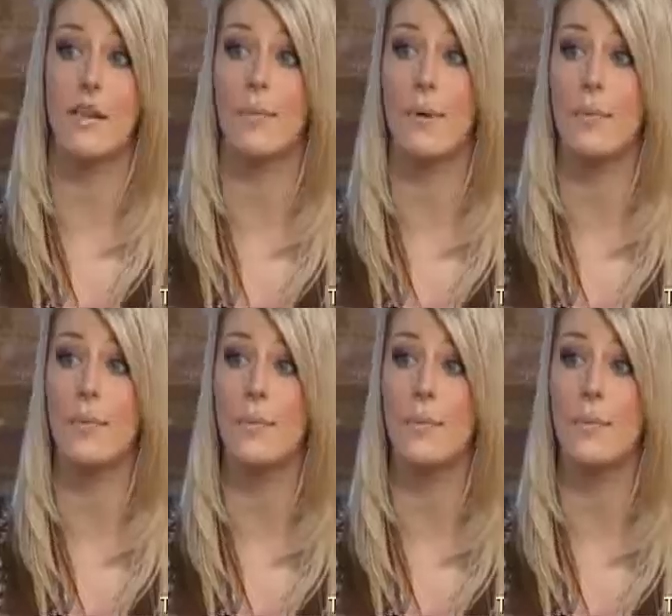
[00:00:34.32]

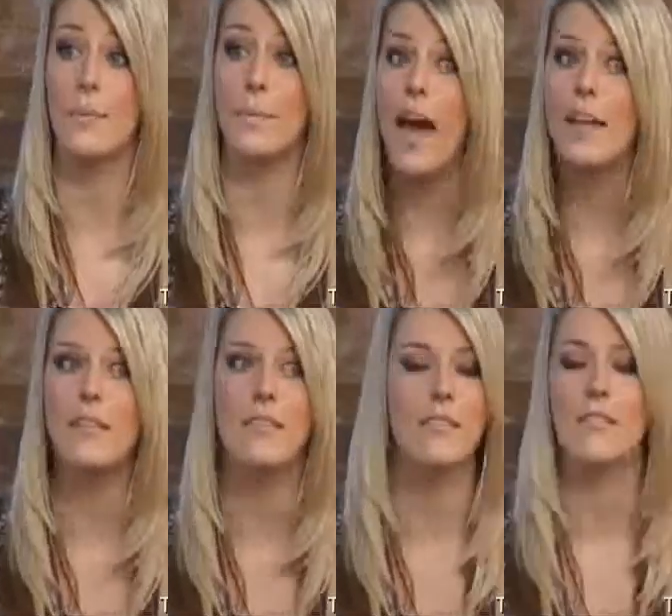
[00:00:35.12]
problems,
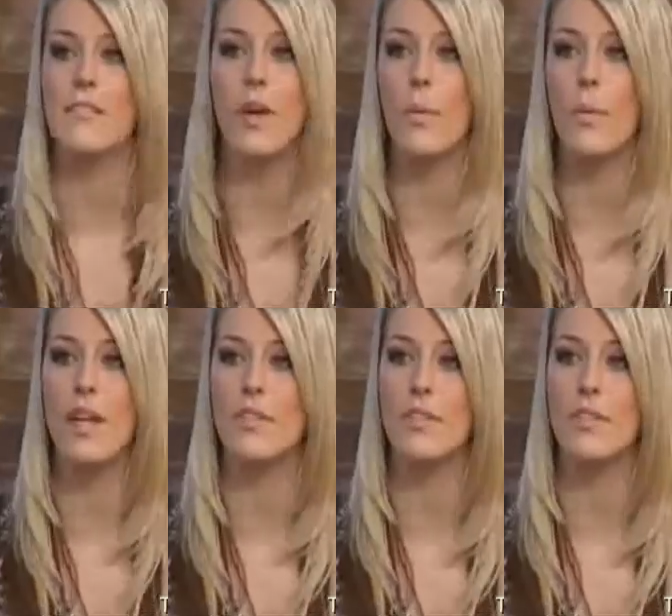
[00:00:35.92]
and no one
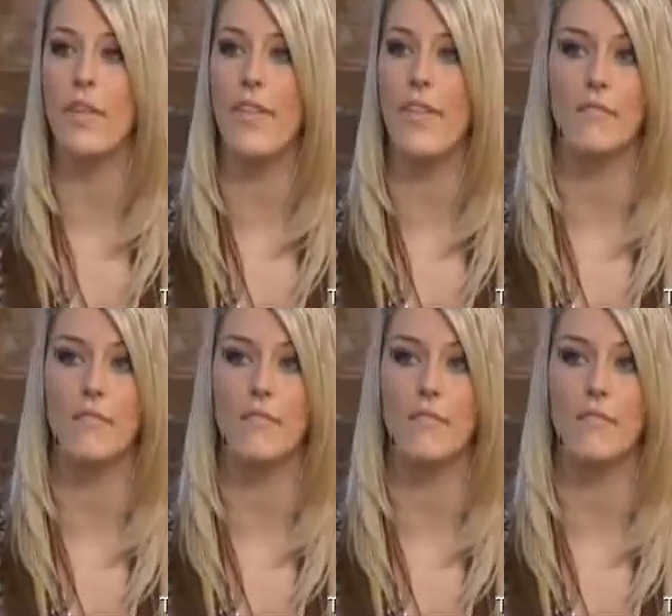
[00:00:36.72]
even saw it then.